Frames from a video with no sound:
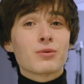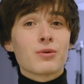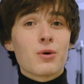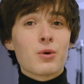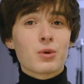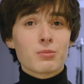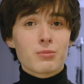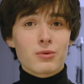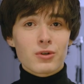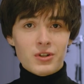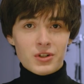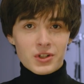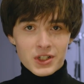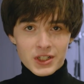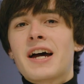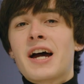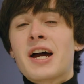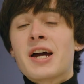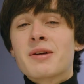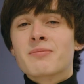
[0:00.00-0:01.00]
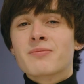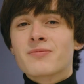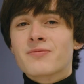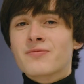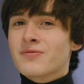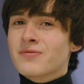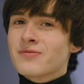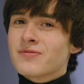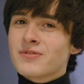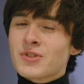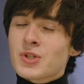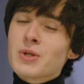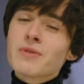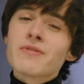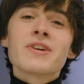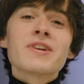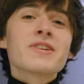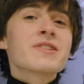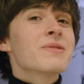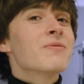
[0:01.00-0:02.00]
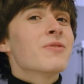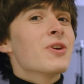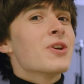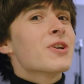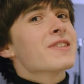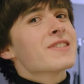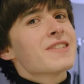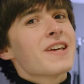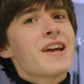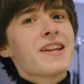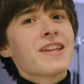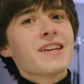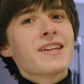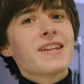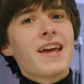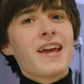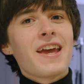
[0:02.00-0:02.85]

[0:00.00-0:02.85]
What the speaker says: Cronenberg. I'm nervous, I'm very excited,